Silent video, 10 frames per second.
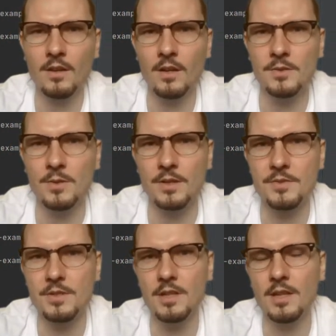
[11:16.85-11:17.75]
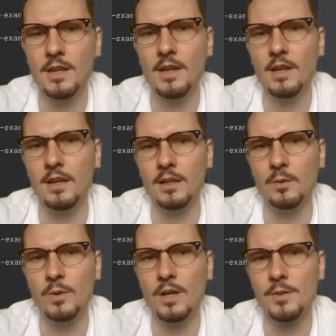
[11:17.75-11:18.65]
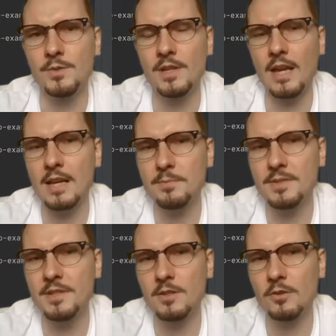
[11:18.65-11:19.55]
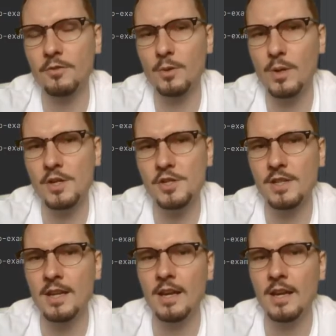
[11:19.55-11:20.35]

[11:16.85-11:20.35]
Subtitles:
As you can see, we are using explicit configuration.